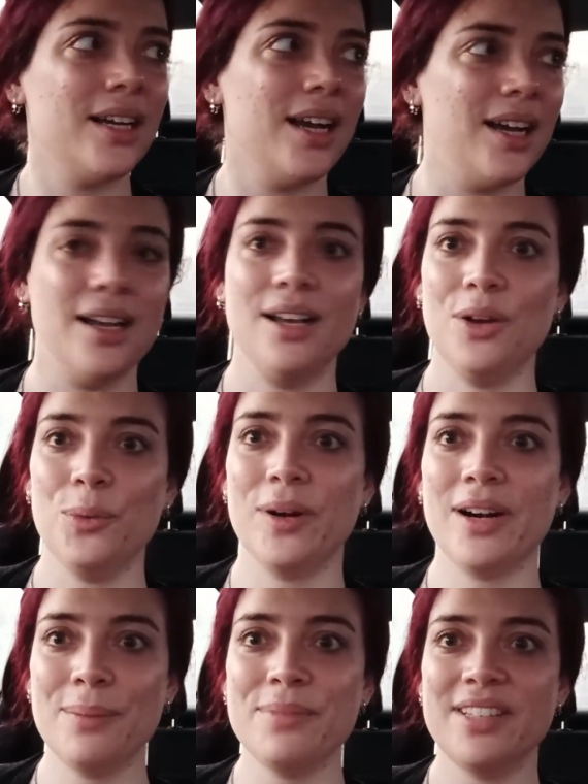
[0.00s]

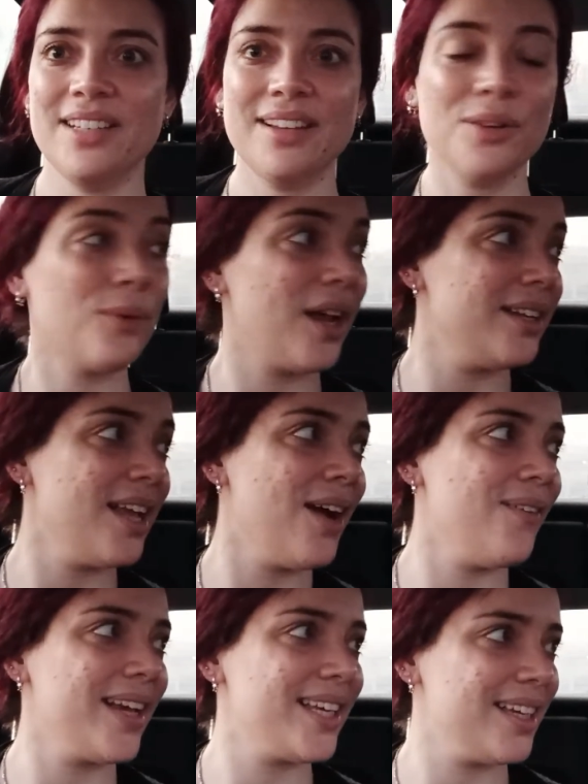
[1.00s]
Where I'm sitting right
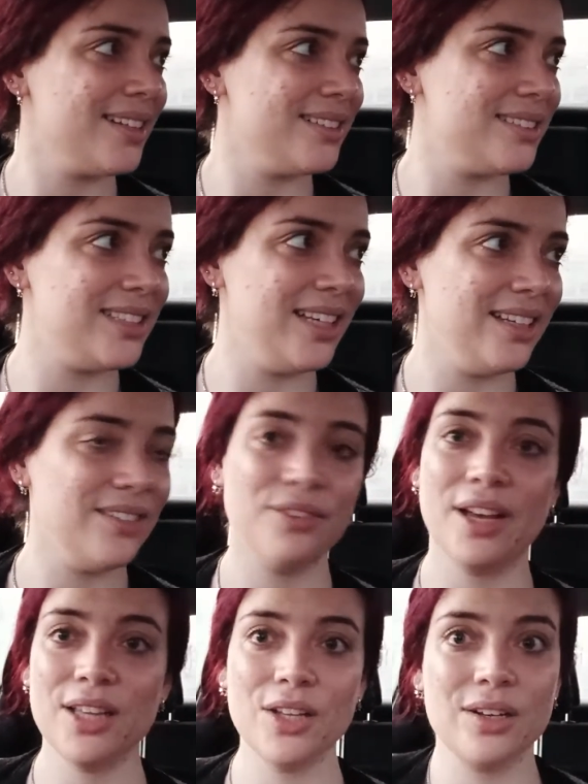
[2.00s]
now, I can see, if
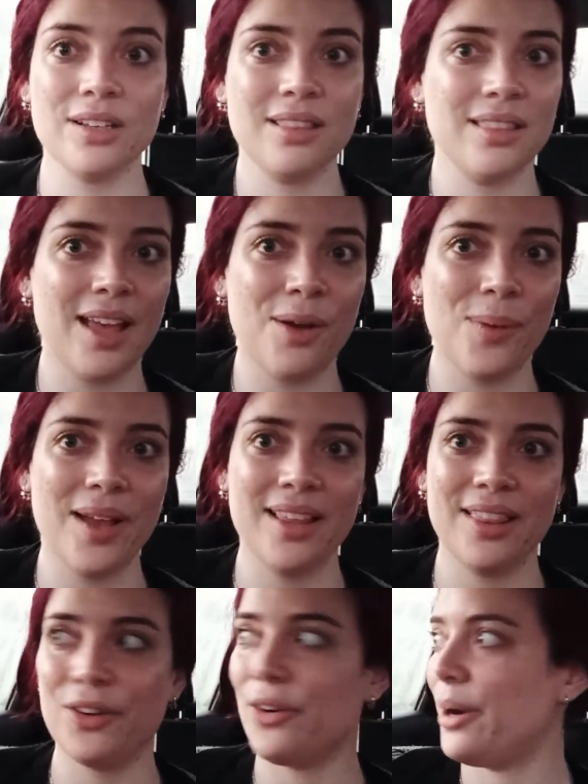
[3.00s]
I look that way,
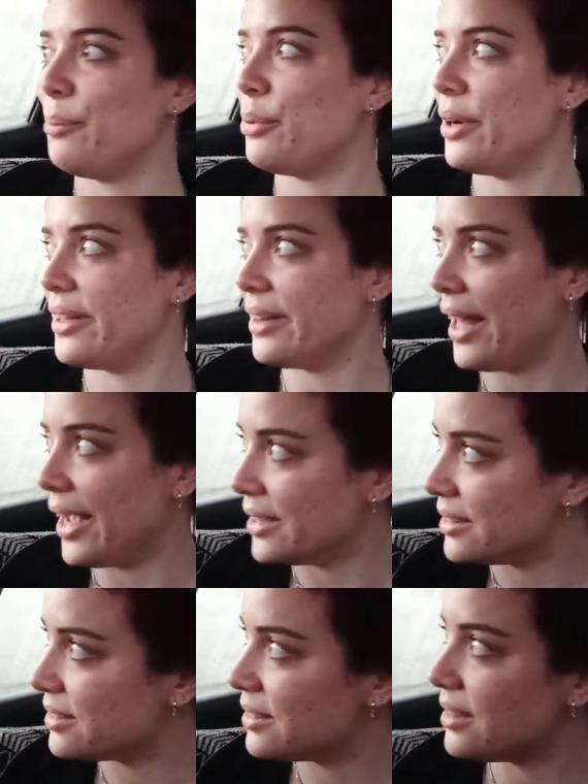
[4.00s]
there are pretty
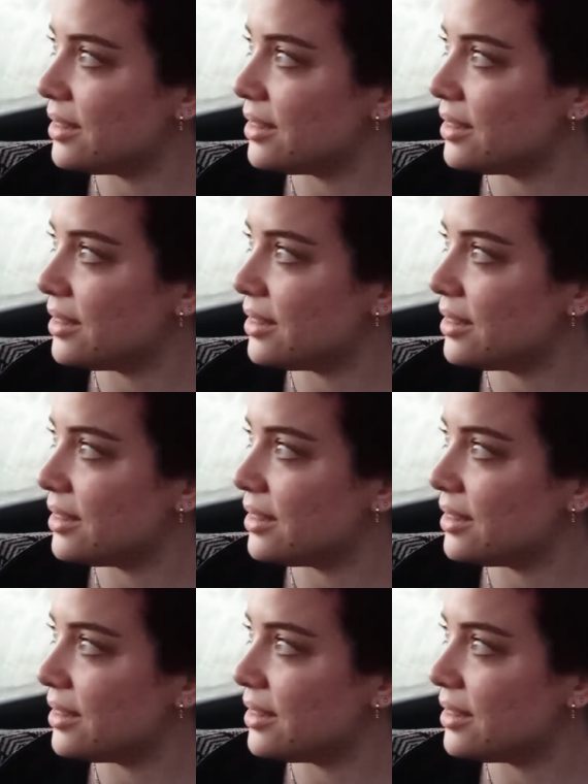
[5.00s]
lights.